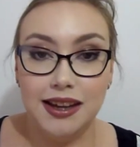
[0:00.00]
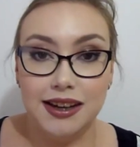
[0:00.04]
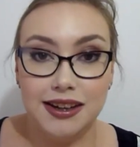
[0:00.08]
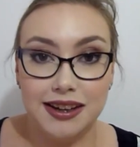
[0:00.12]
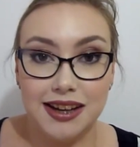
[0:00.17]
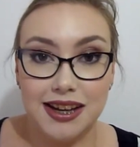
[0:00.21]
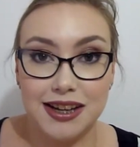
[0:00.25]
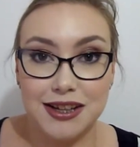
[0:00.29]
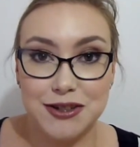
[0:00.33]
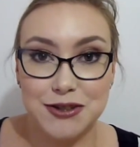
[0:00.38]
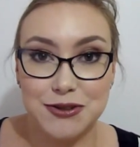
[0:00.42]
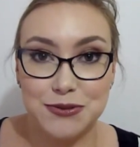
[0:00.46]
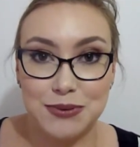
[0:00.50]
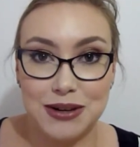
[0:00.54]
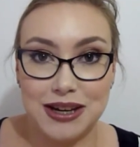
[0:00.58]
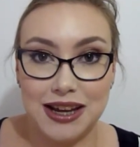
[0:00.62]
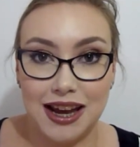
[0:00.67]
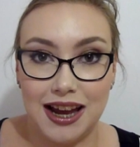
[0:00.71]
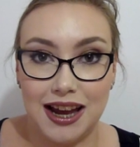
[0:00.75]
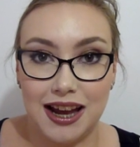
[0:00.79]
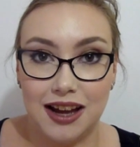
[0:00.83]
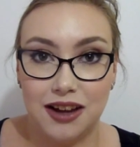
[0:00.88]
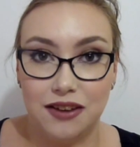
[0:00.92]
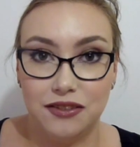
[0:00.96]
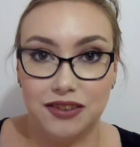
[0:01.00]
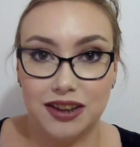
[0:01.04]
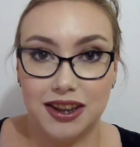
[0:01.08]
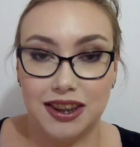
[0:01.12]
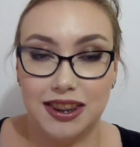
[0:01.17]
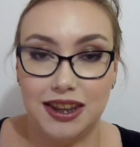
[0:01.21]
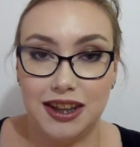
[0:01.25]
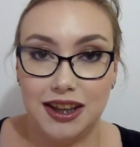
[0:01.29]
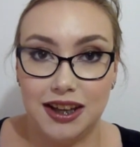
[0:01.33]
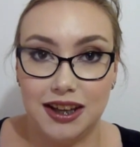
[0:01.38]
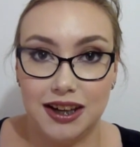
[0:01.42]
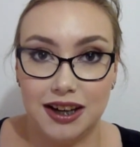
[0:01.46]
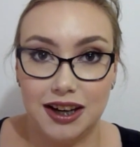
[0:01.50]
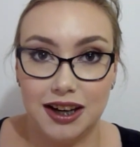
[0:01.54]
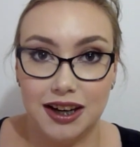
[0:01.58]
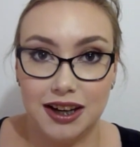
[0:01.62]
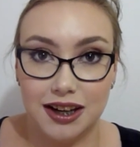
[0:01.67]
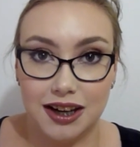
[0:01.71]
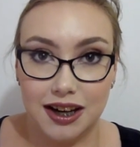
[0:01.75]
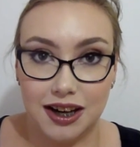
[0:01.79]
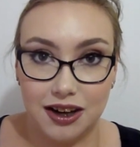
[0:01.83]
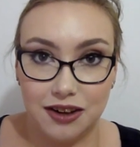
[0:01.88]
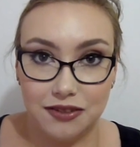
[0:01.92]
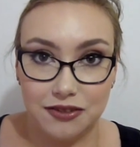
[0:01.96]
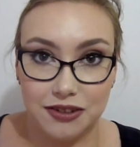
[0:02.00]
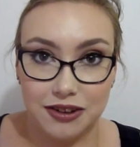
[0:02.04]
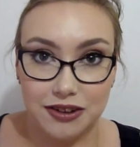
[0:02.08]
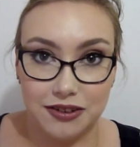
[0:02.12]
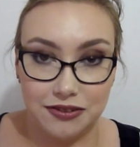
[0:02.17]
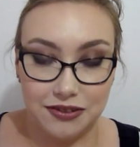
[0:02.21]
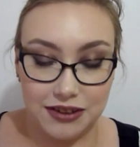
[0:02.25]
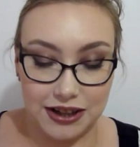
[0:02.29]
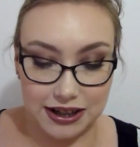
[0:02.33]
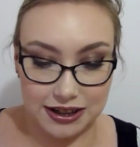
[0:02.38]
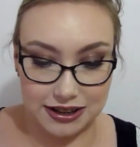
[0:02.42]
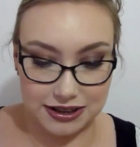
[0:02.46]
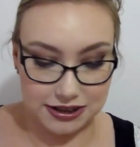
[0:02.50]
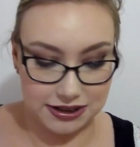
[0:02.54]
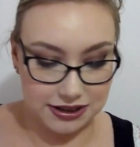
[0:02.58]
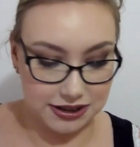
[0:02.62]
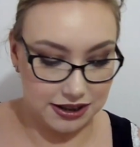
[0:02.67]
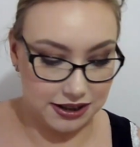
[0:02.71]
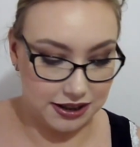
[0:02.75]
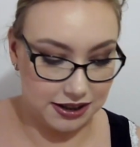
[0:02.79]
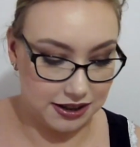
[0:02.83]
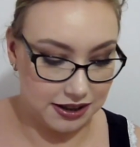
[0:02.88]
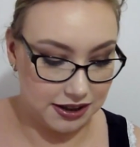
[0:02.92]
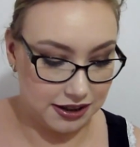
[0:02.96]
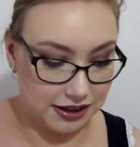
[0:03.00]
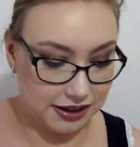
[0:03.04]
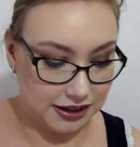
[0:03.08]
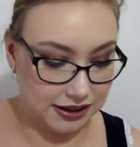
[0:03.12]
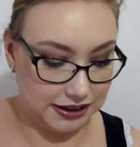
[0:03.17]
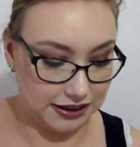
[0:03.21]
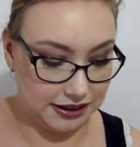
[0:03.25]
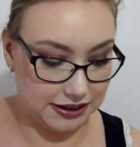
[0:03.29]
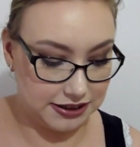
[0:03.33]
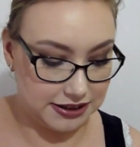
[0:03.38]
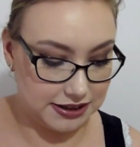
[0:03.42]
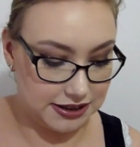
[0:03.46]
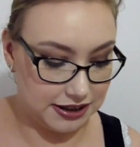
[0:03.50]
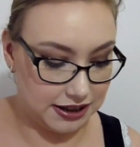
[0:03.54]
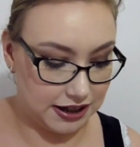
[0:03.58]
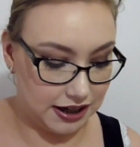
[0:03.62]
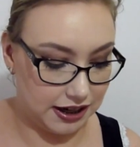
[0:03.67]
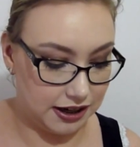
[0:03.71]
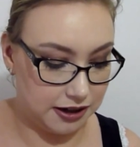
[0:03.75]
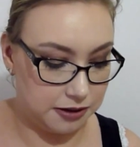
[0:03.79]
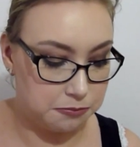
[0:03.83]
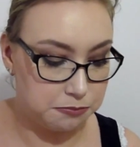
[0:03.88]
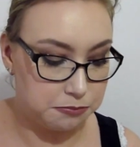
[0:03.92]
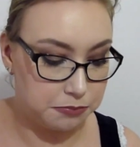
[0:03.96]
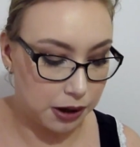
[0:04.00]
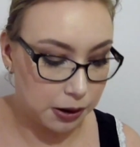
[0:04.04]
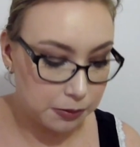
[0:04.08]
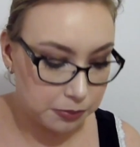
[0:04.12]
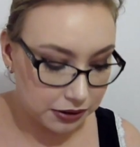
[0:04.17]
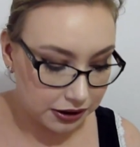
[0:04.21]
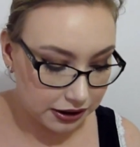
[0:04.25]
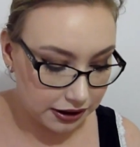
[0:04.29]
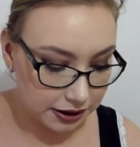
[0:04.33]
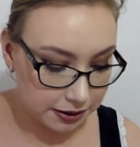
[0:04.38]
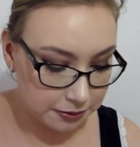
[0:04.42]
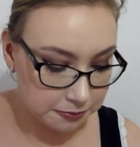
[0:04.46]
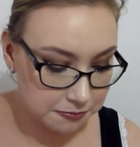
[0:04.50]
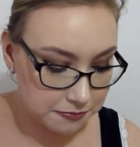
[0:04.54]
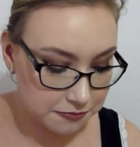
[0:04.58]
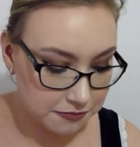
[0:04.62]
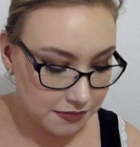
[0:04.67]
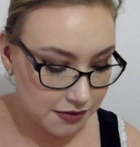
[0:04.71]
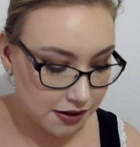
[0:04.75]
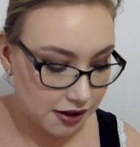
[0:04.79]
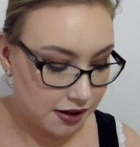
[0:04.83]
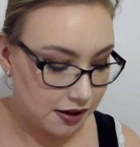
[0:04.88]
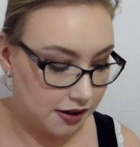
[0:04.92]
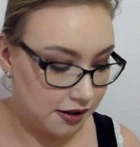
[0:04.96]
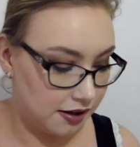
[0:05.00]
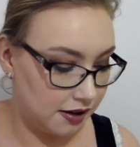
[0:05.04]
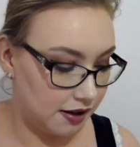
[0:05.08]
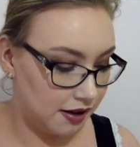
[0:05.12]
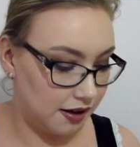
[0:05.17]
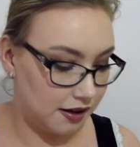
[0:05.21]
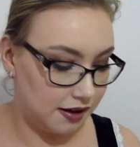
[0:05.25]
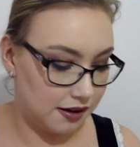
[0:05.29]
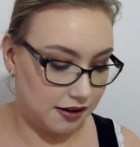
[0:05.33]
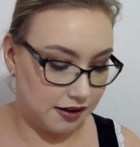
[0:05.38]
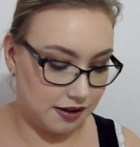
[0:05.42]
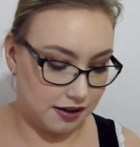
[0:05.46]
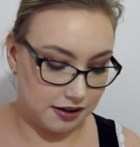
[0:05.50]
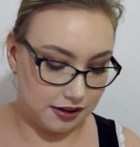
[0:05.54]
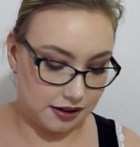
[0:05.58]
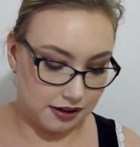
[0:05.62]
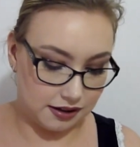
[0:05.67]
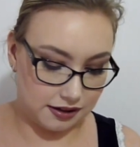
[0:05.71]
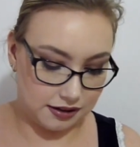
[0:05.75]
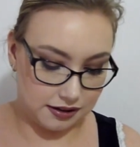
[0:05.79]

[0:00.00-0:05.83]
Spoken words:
Next we have the Cover FX Click Stick in Bubbly, and